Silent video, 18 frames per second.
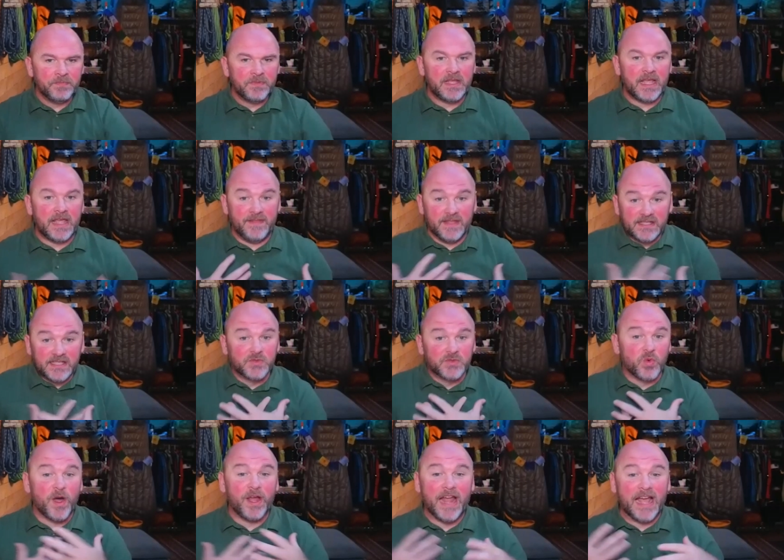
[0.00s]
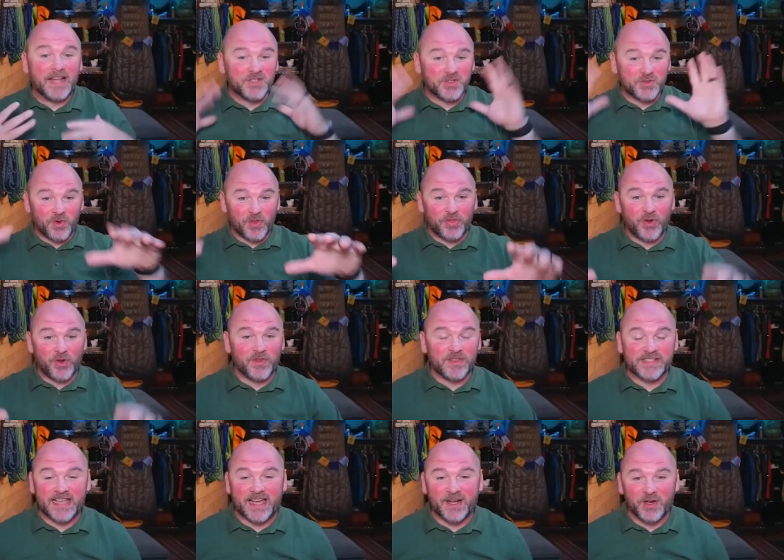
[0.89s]
And this is what I just want to throw
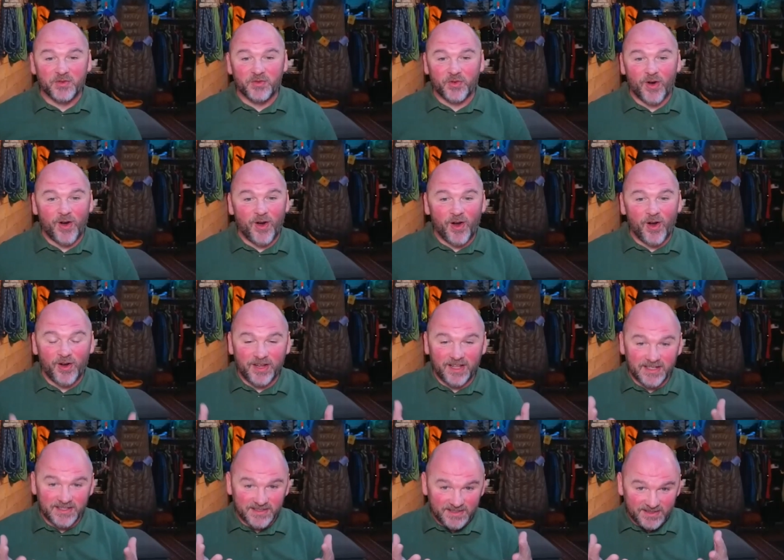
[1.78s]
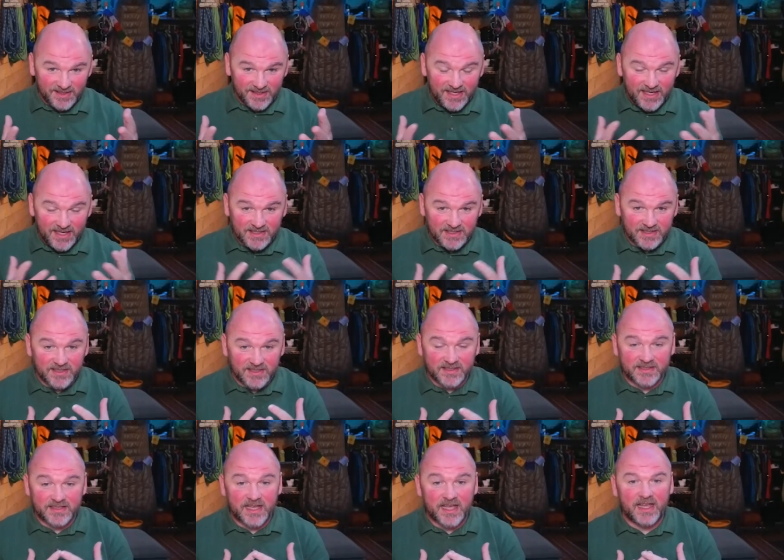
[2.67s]
this out here for our audience, is to
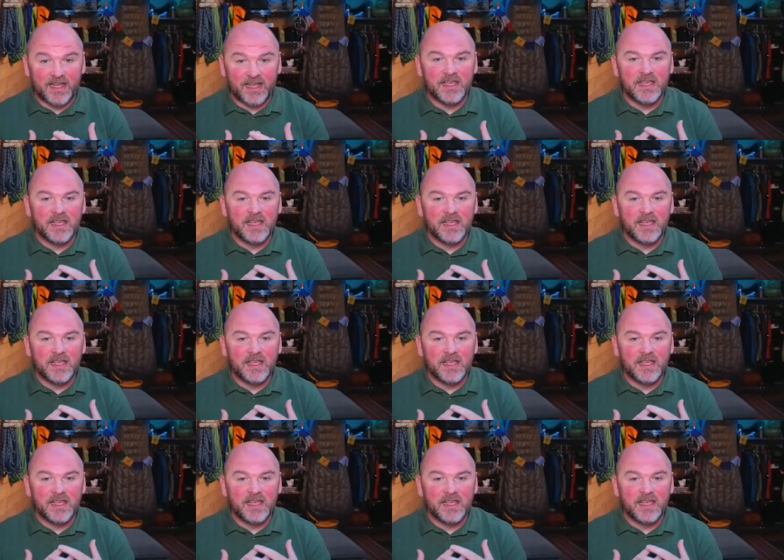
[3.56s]
say,